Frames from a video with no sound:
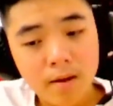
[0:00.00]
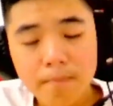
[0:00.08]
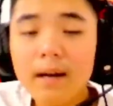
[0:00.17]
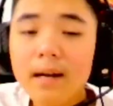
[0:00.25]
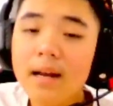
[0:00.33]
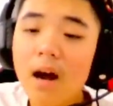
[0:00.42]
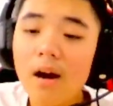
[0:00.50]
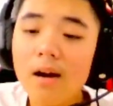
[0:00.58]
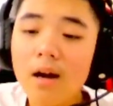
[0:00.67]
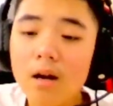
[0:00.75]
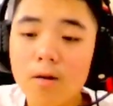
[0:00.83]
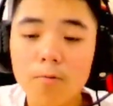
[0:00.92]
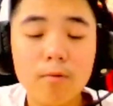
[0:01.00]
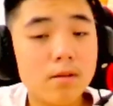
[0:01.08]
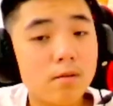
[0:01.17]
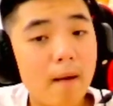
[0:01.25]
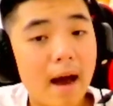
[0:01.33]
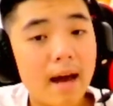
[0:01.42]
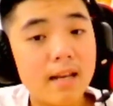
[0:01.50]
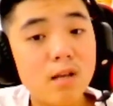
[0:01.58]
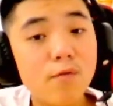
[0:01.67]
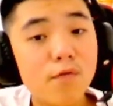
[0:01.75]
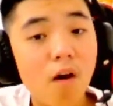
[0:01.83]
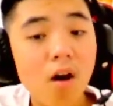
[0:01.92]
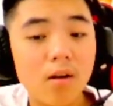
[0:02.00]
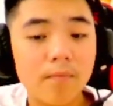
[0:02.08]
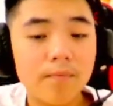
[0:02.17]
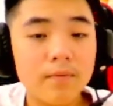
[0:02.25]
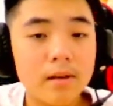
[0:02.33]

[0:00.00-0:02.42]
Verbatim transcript: but the other want to buy a new phone.